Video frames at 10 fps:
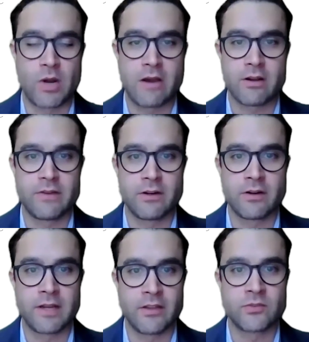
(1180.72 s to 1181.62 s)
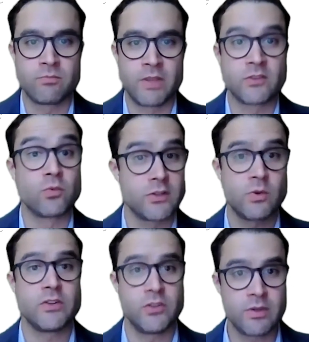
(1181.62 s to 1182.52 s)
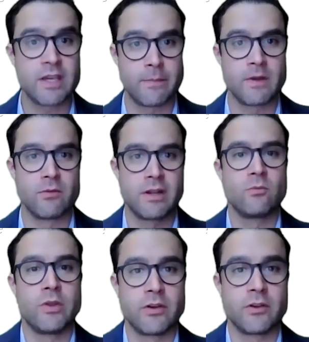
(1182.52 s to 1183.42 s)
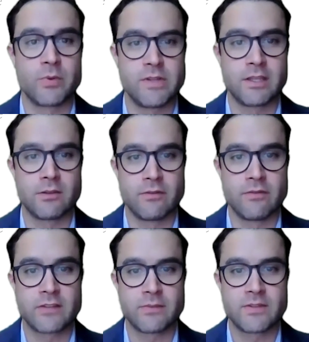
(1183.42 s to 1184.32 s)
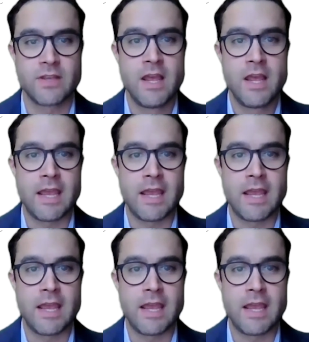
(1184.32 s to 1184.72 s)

proud of here is once we do get up and running with those particular investments.